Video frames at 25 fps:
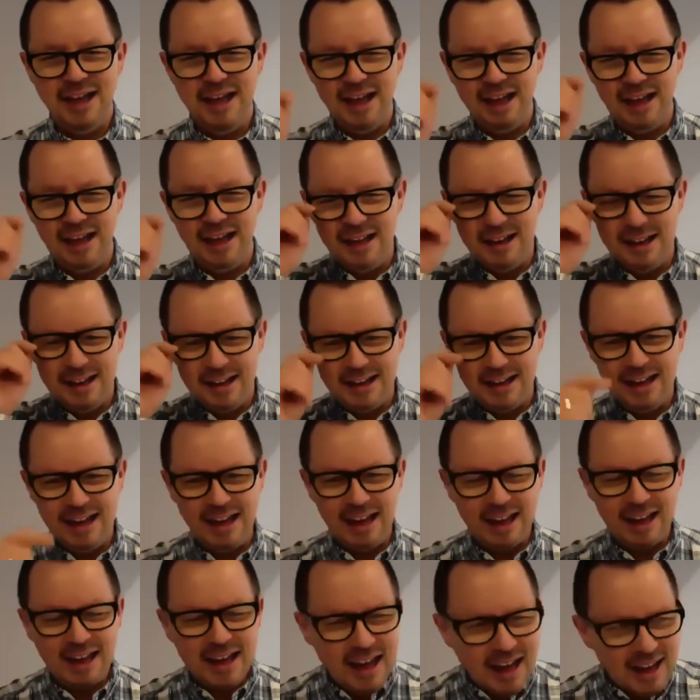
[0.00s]
And
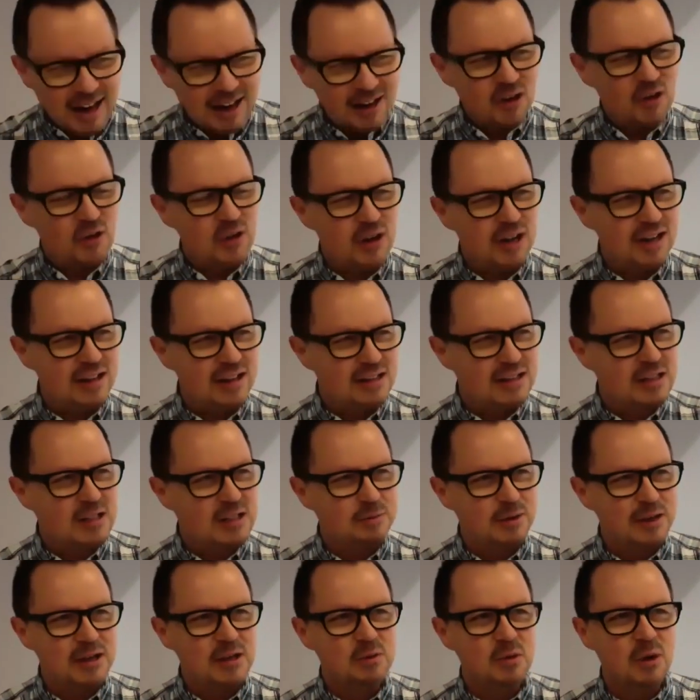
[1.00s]
it kind of created this
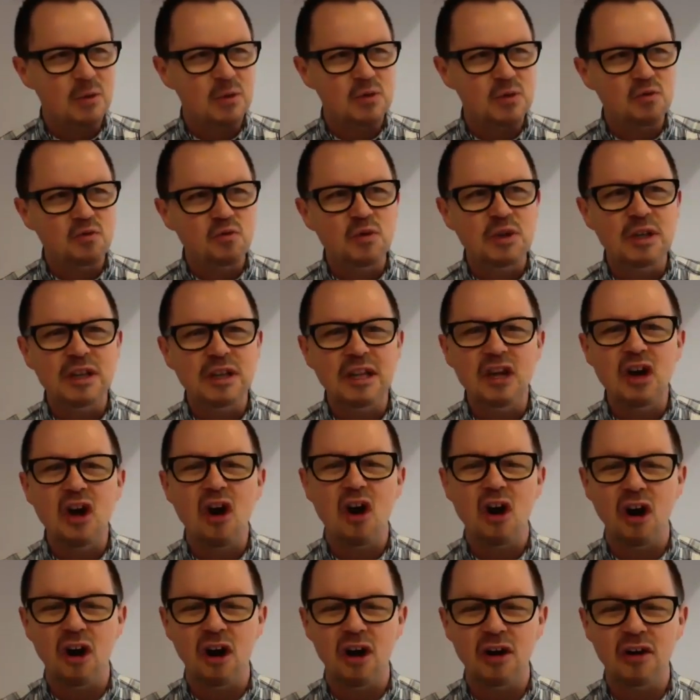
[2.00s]
space where it was really
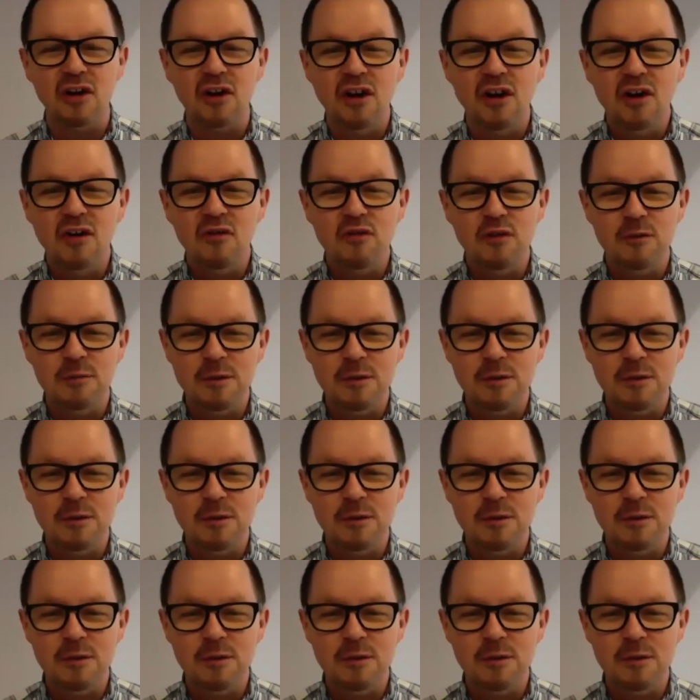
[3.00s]
hard for